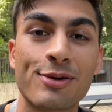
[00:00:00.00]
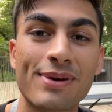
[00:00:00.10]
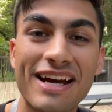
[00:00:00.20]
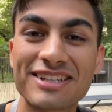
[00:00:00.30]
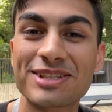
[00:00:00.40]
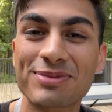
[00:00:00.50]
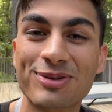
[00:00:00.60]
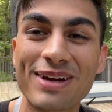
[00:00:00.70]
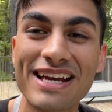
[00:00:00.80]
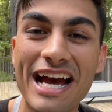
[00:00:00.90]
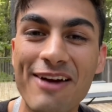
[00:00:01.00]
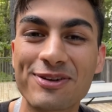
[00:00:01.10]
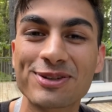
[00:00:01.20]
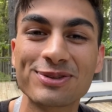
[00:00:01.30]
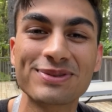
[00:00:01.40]
We had some great
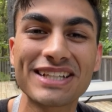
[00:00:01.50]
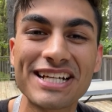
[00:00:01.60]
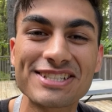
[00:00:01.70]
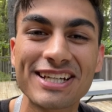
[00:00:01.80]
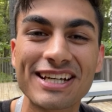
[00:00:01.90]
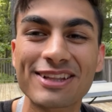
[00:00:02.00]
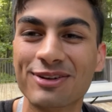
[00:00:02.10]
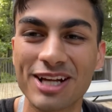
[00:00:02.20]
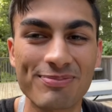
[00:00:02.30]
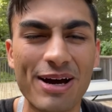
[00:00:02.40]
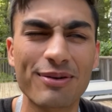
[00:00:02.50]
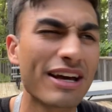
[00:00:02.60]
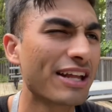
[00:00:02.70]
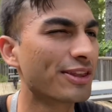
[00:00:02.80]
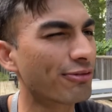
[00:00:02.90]
afternoon teaching, learning about
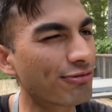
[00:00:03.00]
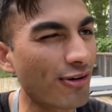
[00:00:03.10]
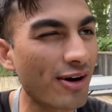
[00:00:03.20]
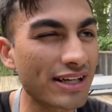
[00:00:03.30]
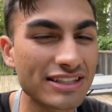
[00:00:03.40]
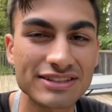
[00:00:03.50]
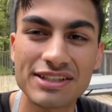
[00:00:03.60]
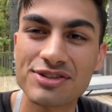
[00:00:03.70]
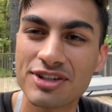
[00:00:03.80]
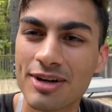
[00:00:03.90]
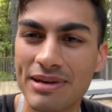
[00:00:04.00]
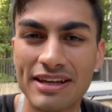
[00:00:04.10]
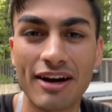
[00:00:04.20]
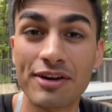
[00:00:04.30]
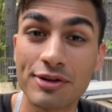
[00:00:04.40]
nephrotic syndrome and
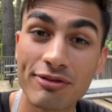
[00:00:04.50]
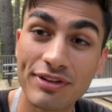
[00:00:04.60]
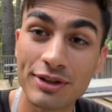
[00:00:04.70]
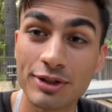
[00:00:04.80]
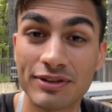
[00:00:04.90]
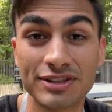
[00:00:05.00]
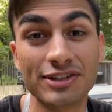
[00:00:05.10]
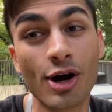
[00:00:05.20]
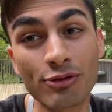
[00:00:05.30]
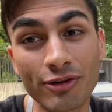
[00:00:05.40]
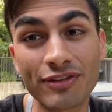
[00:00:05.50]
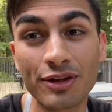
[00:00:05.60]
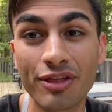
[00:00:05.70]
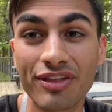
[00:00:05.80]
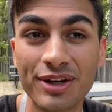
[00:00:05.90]
underfill versus overfill
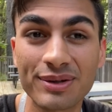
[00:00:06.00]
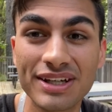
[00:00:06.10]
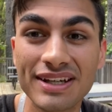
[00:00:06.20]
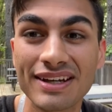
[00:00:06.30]
theory.